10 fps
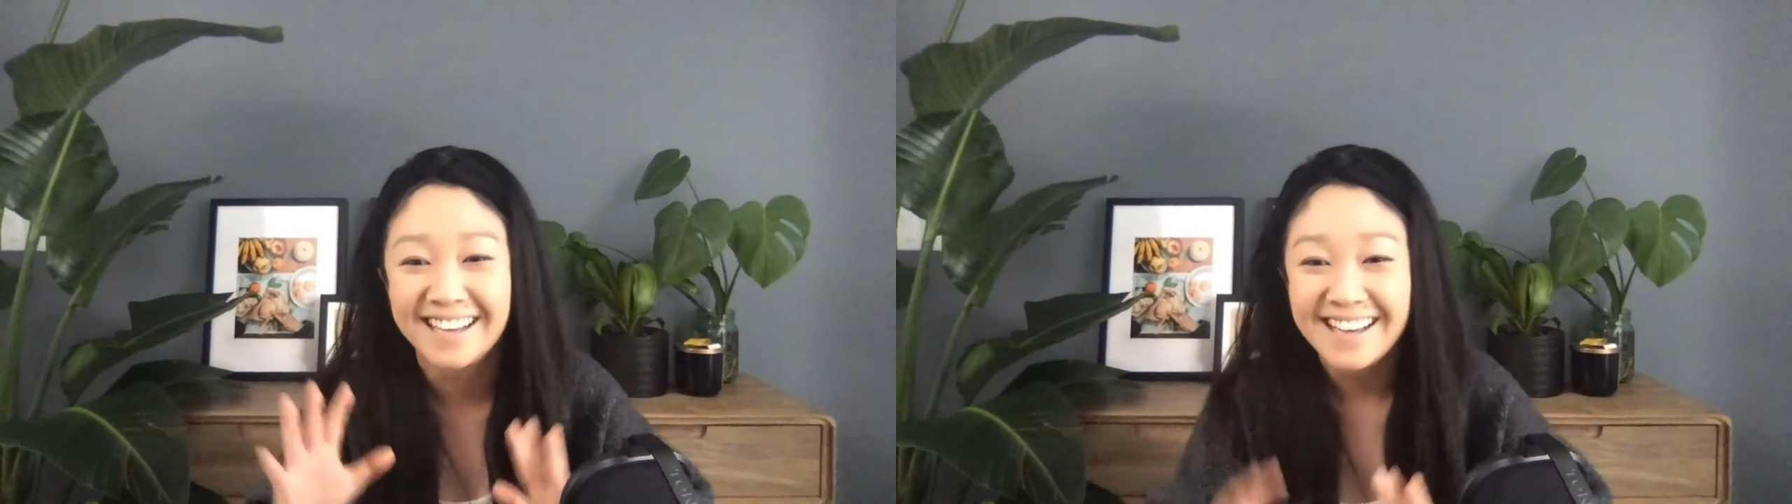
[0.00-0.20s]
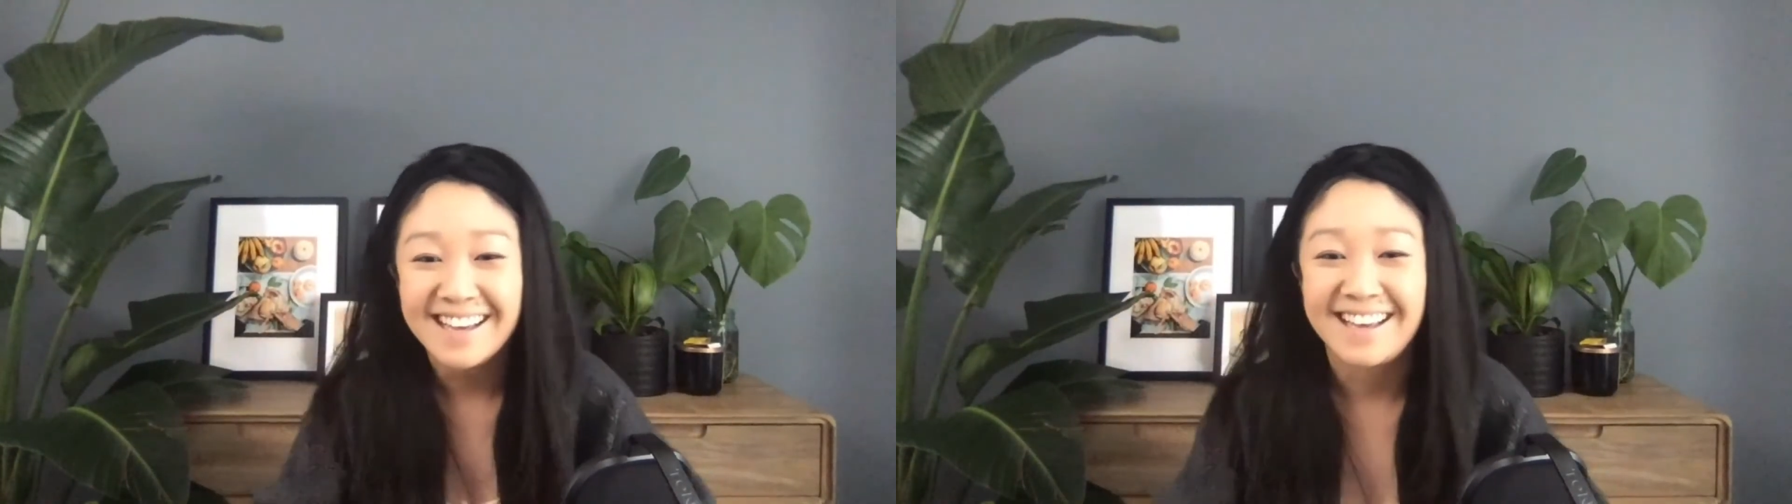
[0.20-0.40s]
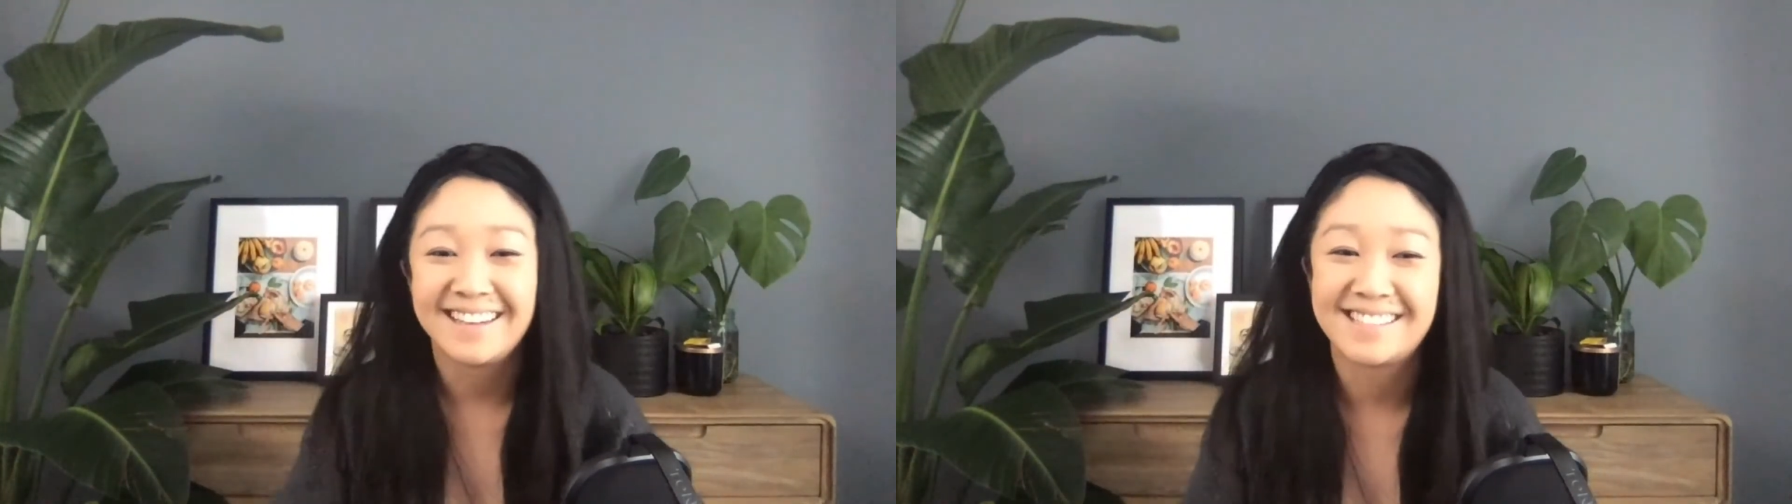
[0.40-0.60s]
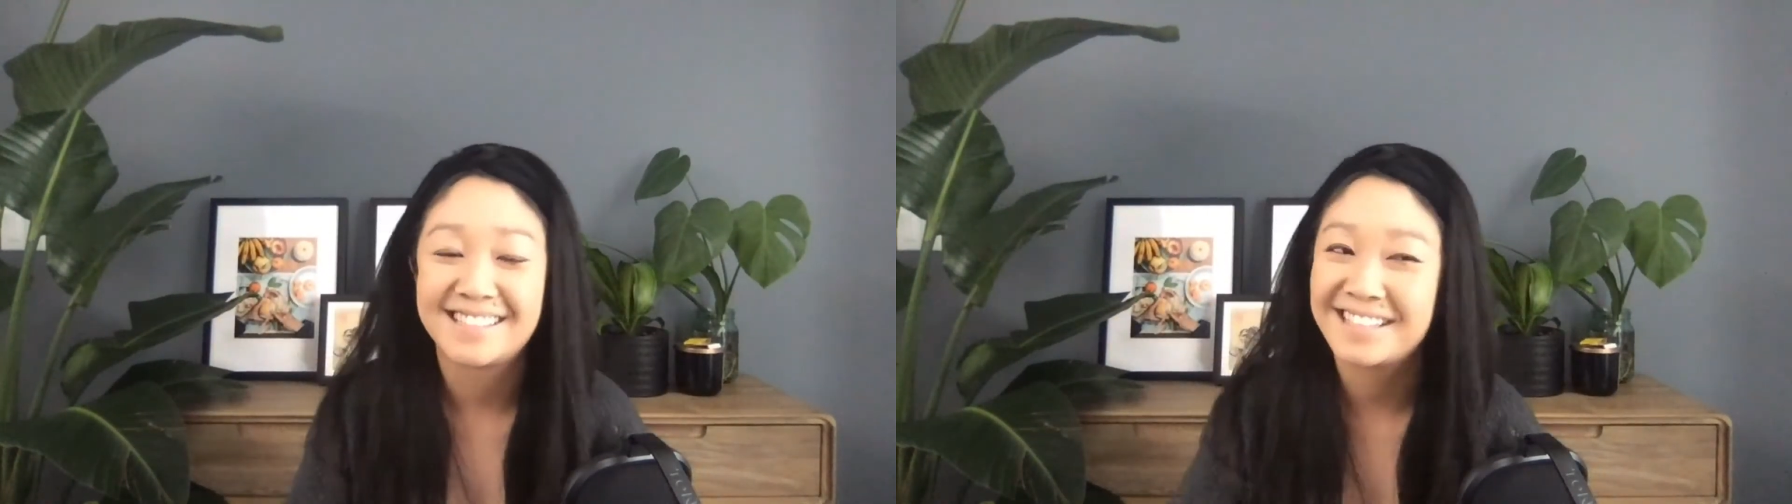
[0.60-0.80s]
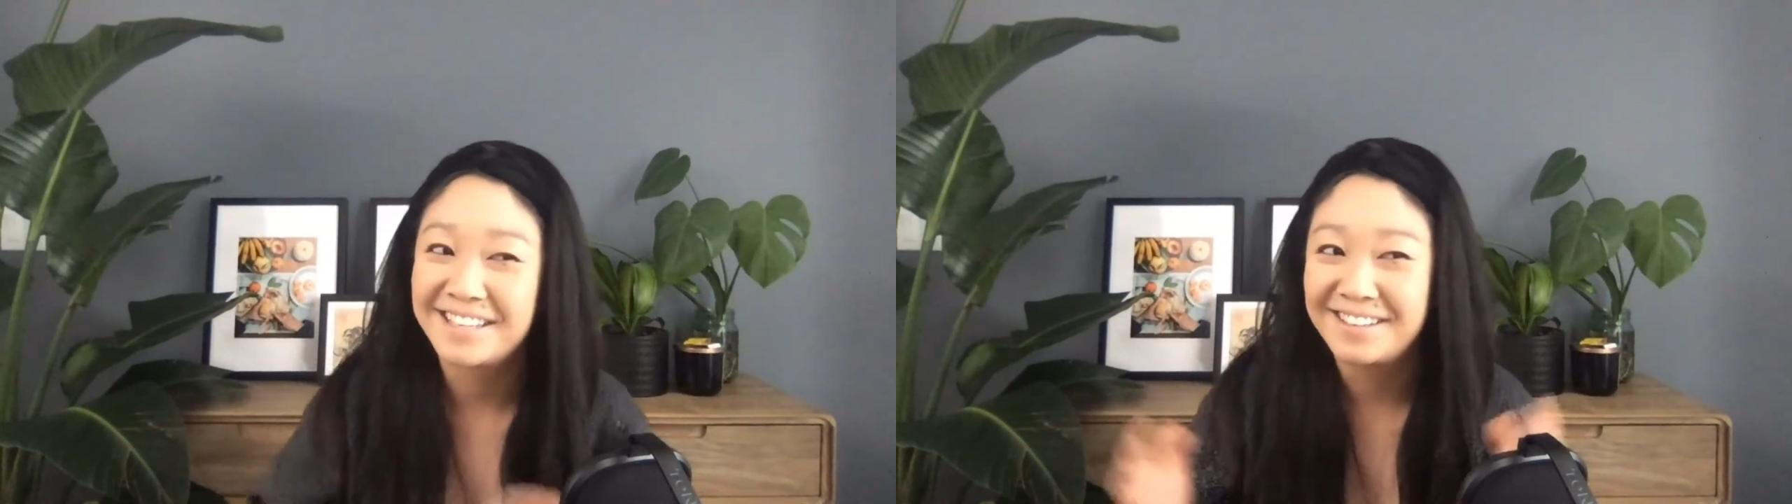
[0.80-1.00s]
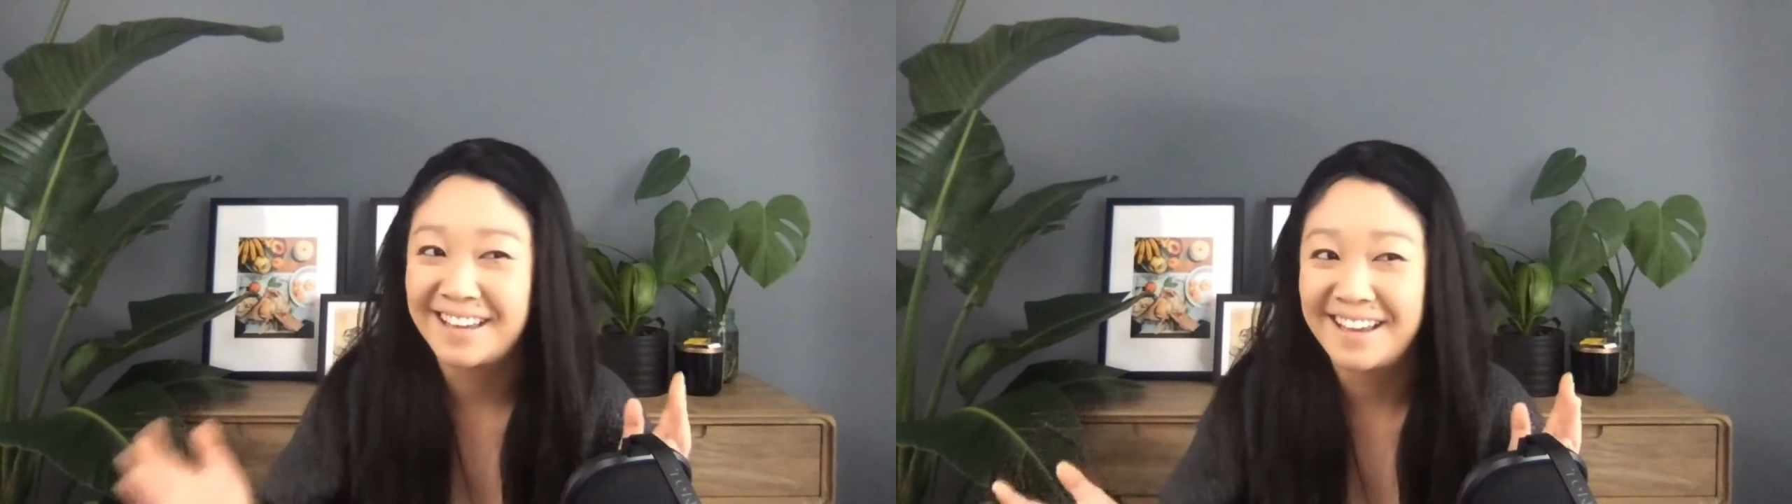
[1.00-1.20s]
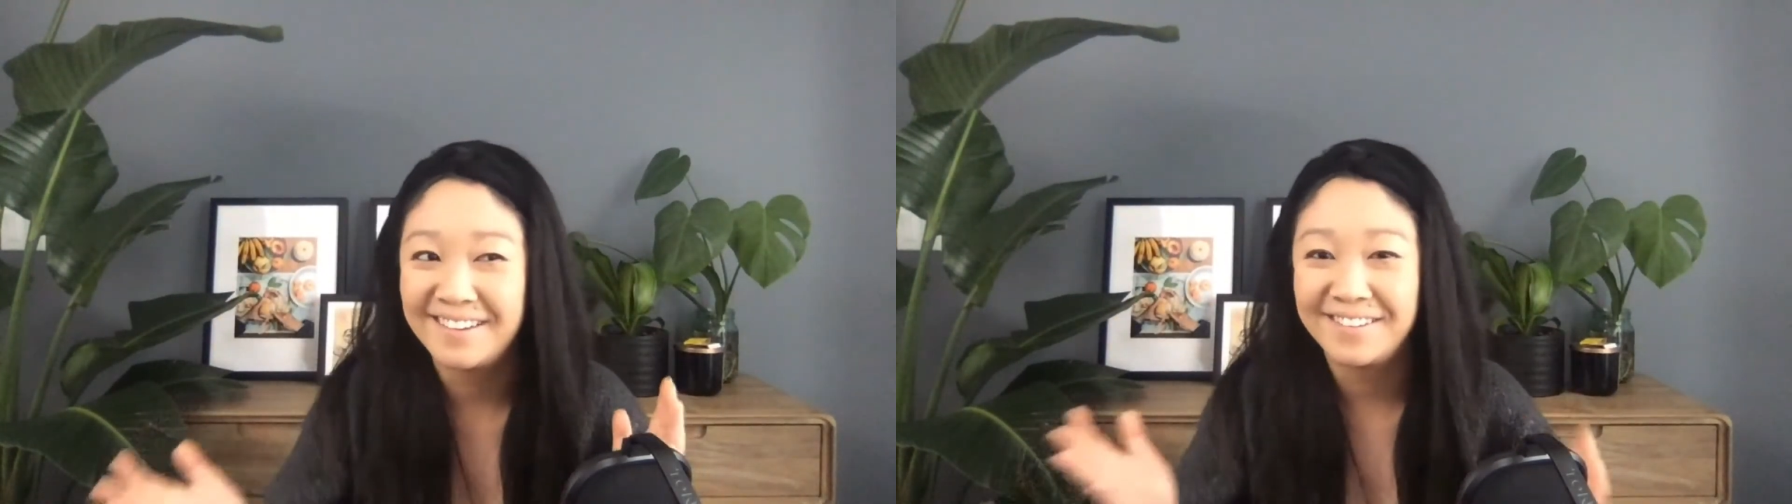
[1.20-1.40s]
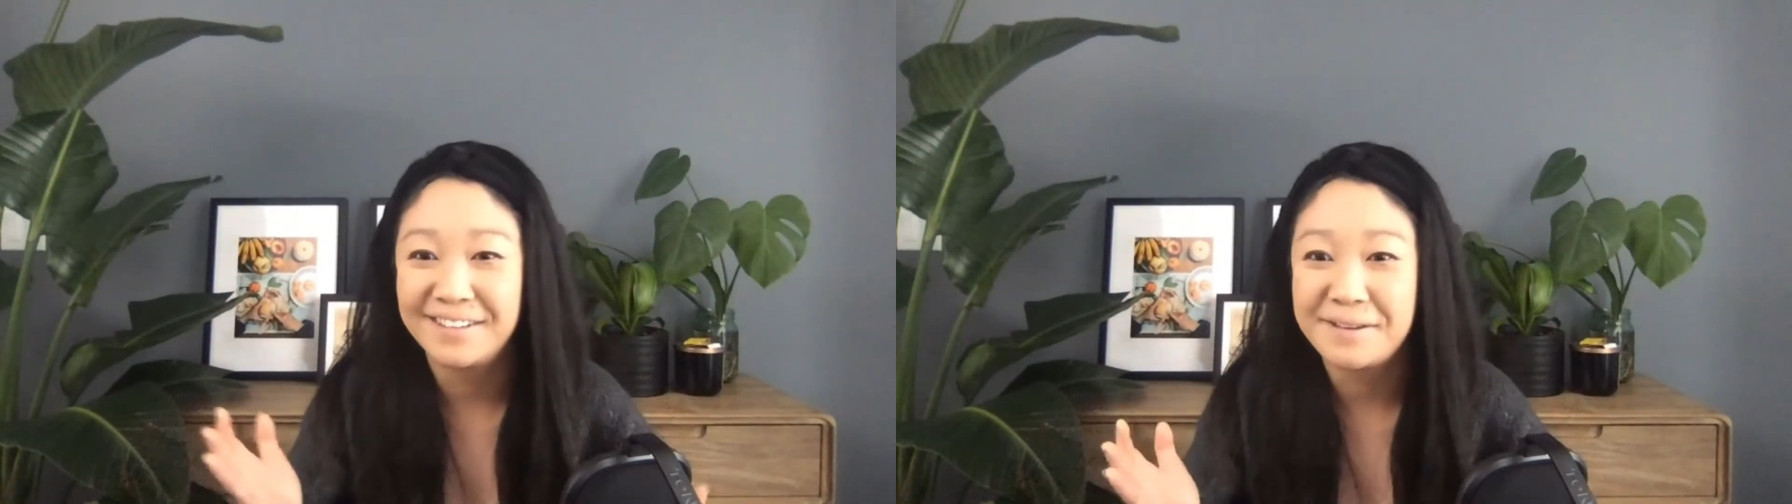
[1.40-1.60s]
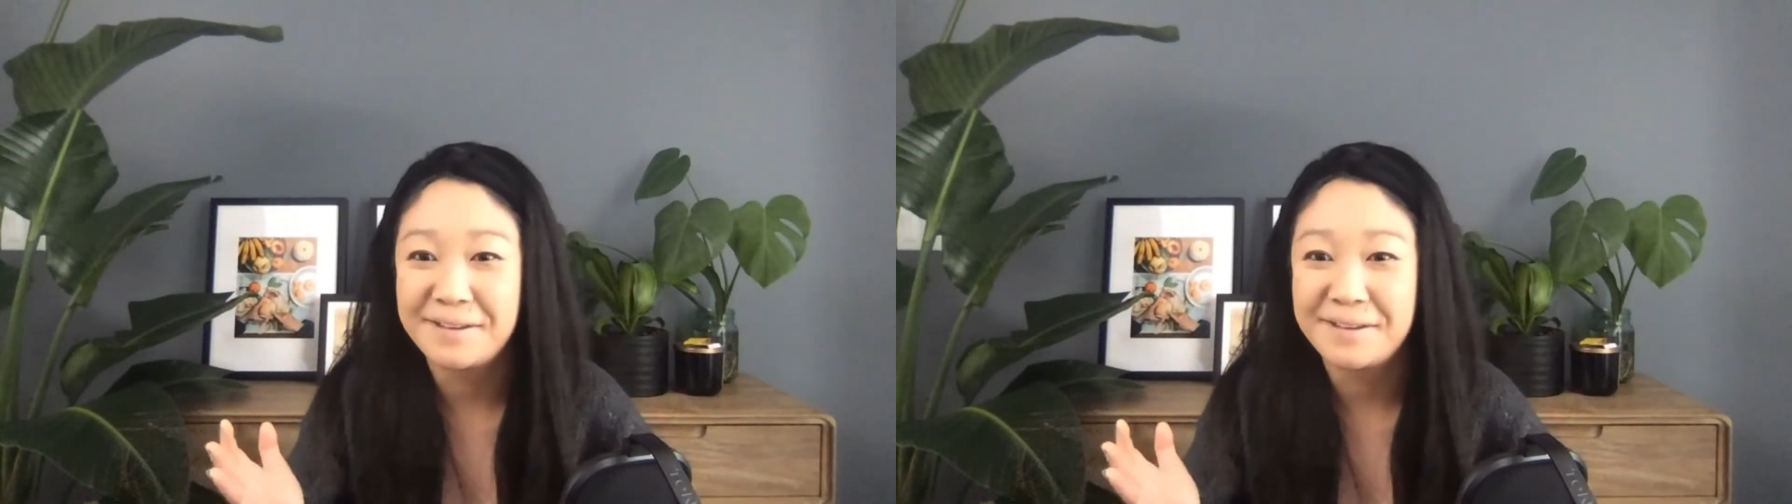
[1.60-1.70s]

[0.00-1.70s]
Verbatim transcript: Yeah. And it's just like, yeah. you can't really